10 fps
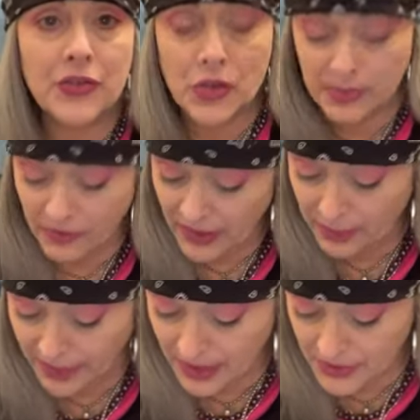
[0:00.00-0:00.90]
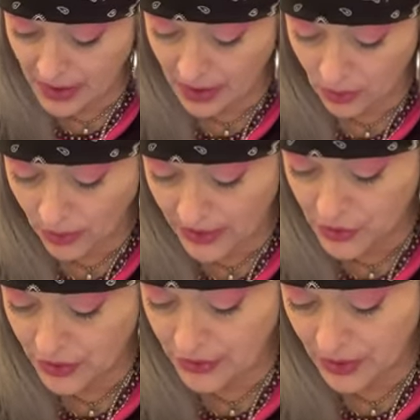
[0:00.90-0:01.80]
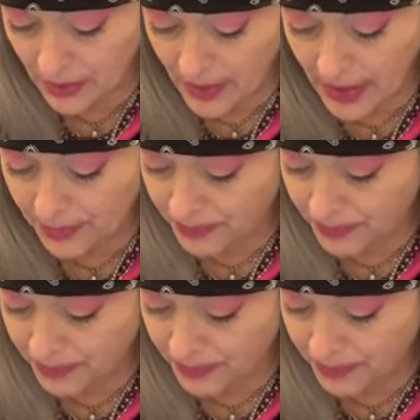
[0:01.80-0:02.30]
stream if anybody's got questions. All right.